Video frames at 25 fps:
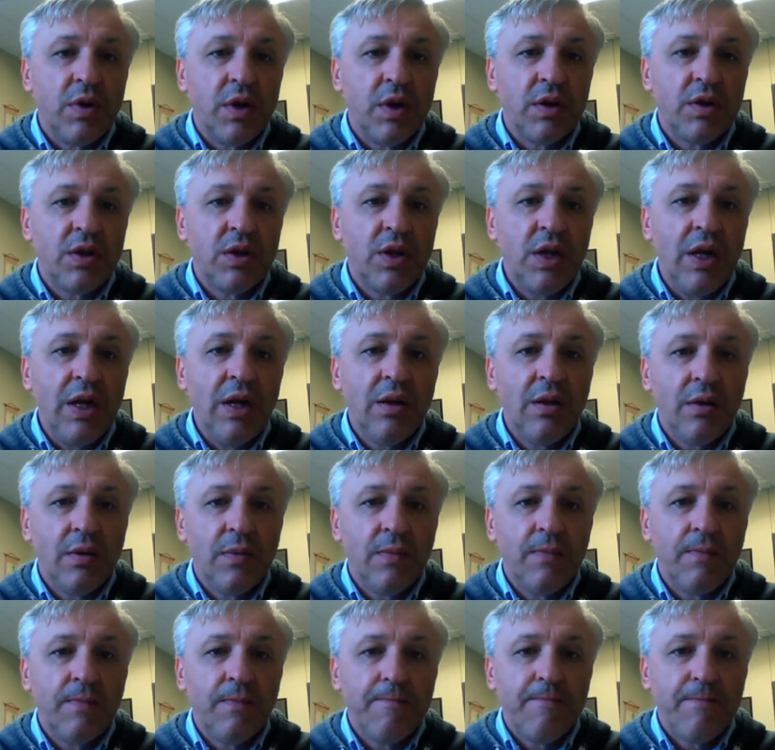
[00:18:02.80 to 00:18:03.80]
this string
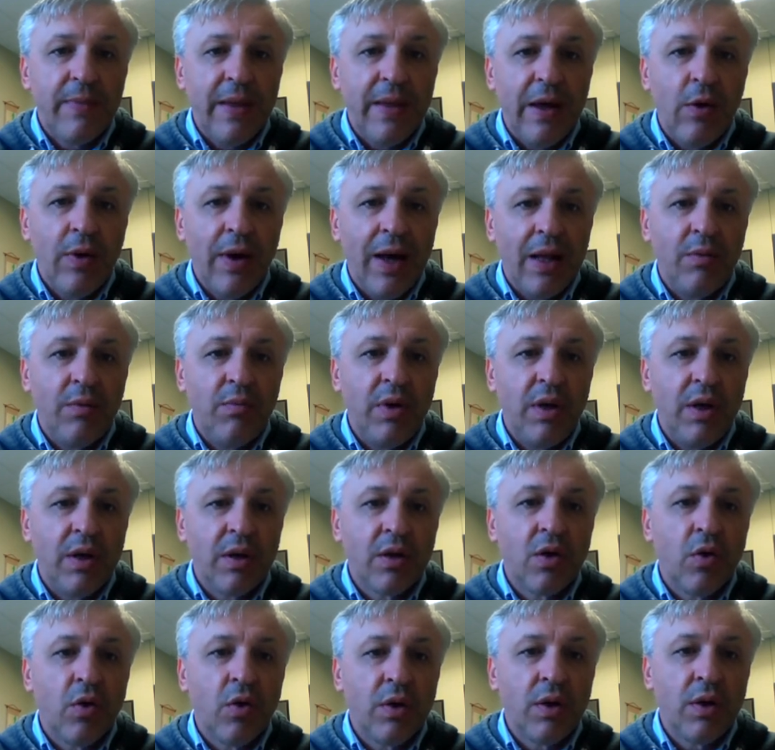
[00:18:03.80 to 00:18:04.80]
now can be
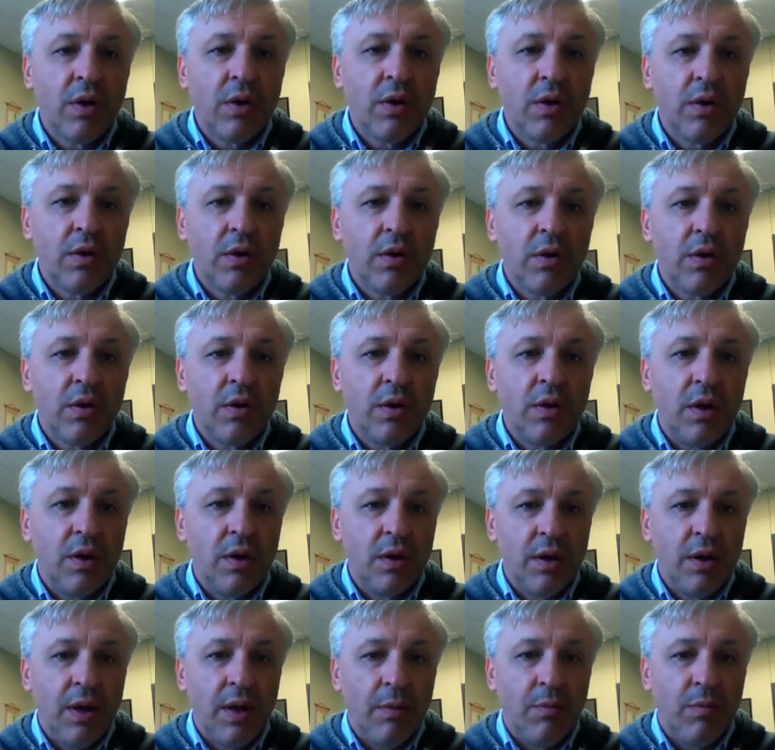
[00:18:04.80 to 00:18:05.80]
encoded
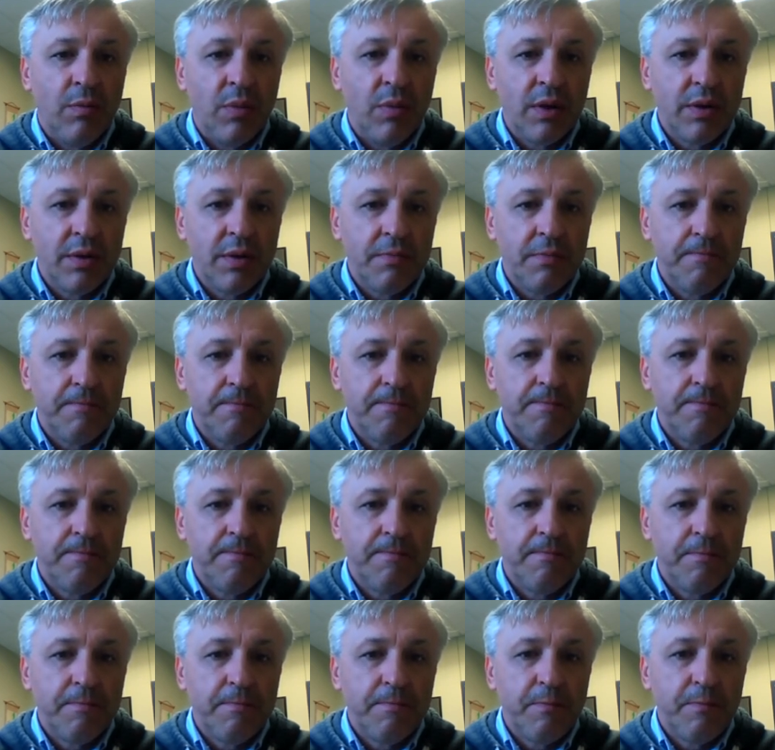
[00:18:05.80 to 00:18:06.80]
in numbers.
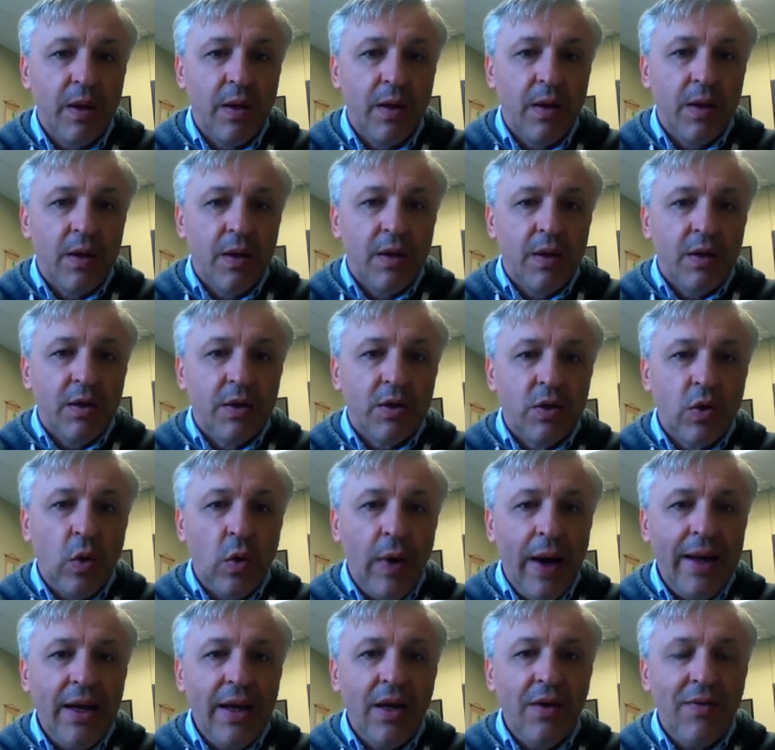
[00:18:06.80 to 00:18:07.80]

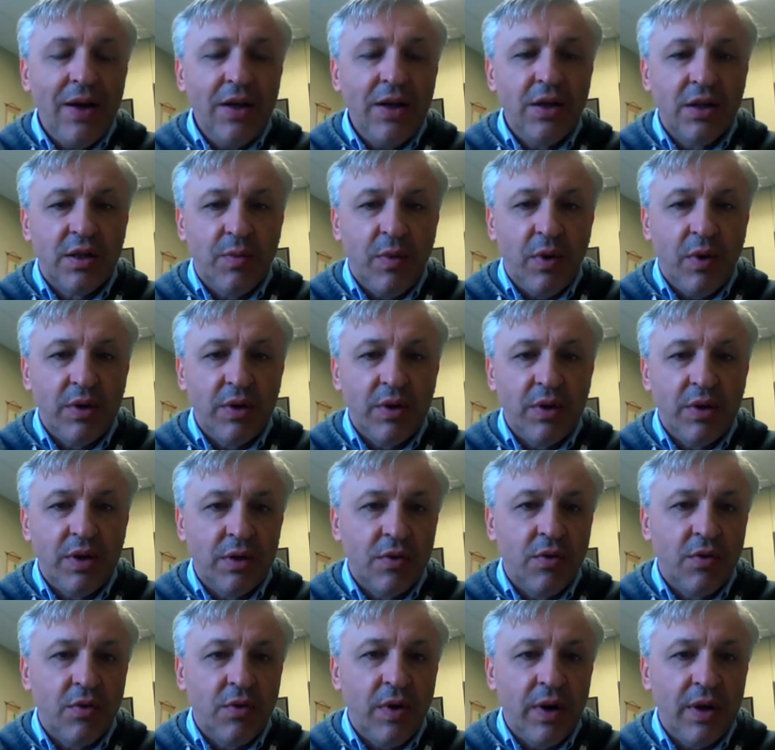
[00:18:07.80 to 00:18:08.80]
So any questions about
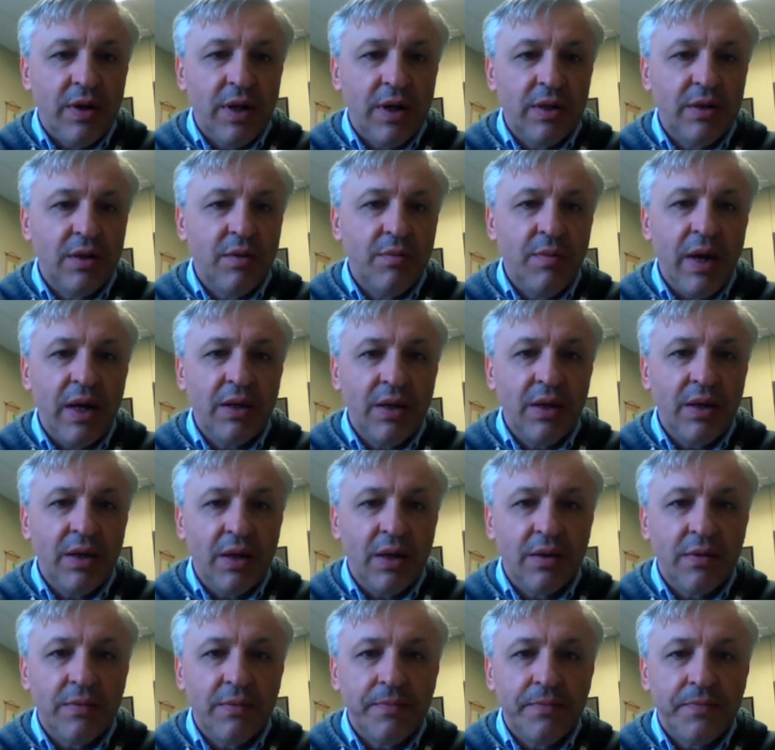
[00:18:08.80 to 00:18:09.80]
this so far? Does it make
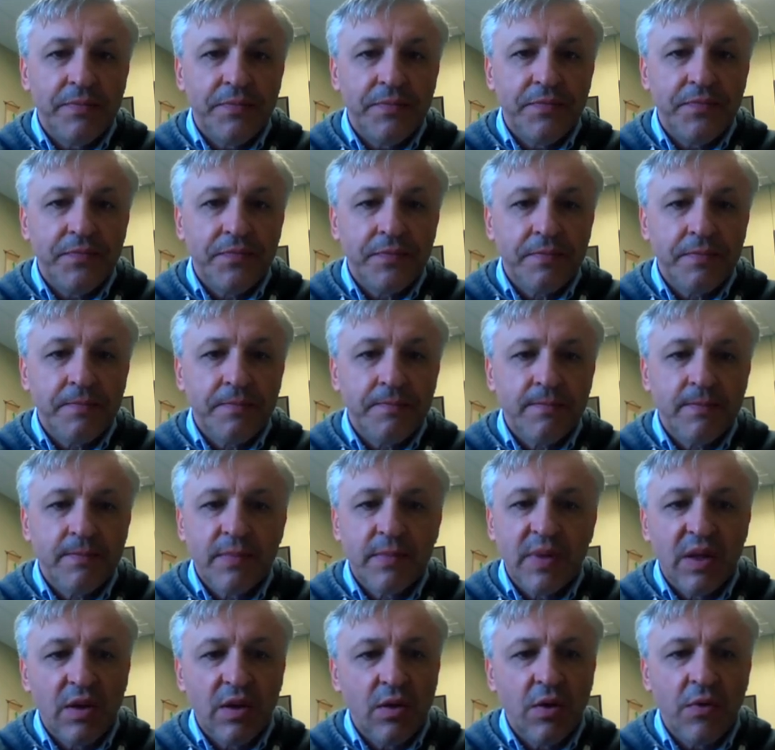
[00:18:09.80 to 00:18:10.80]
sense?
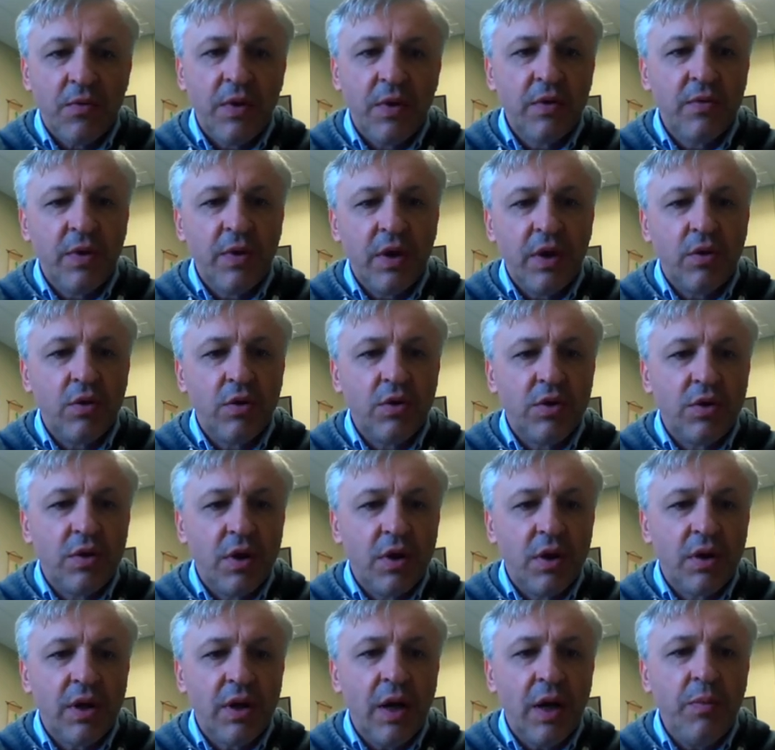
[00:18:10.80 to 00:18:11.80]
Feel free to
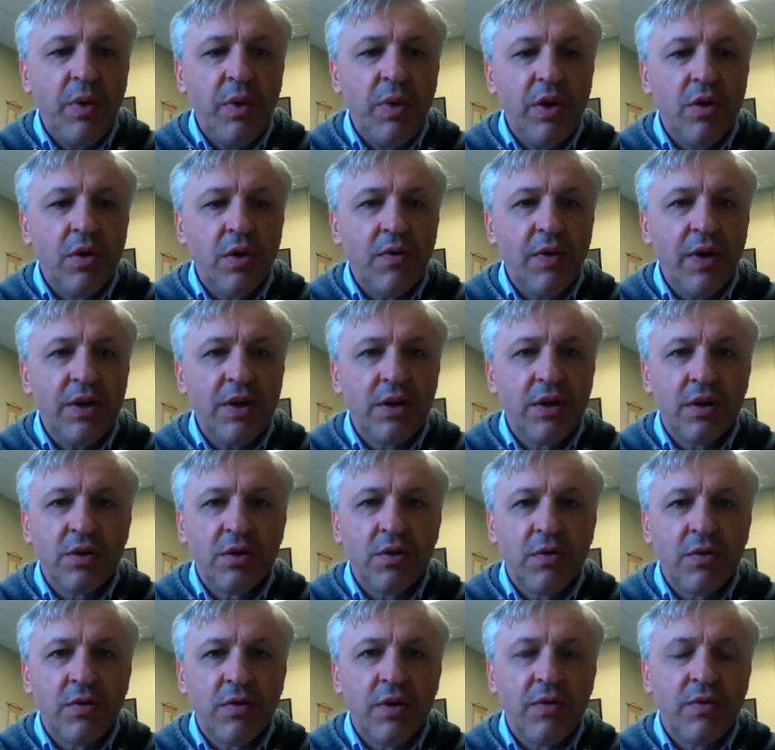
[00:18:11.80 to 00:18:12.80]
type in your
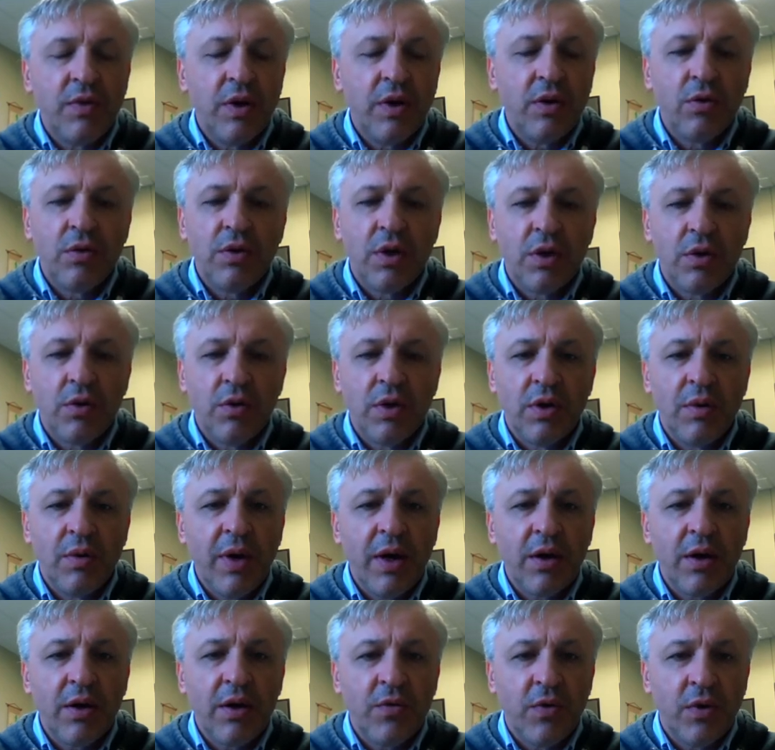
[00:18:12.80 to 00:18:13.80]
questions, or feel free to turn on the
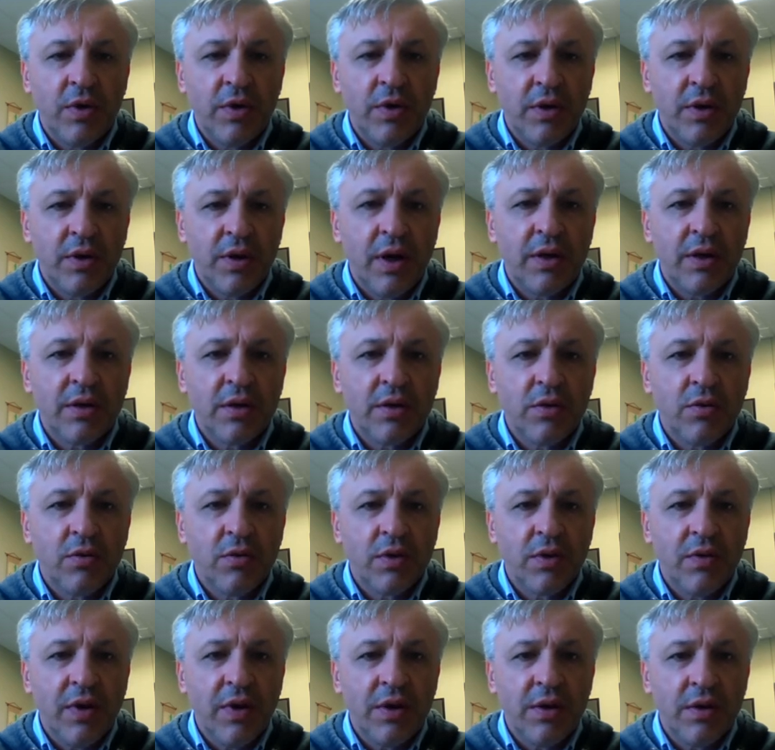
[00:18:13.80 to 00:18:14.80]
microphone and ask
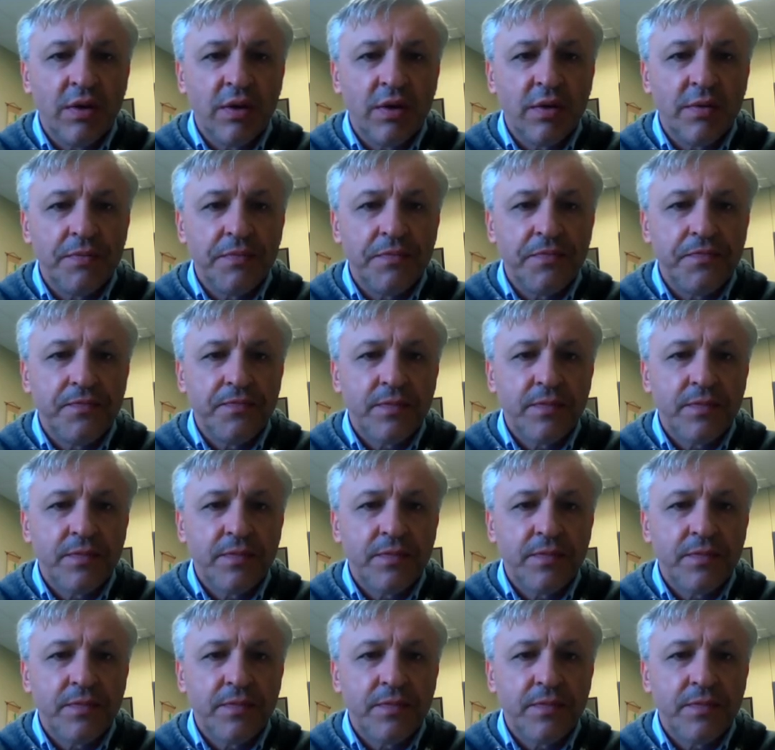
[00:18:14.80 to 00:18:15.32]
those questions.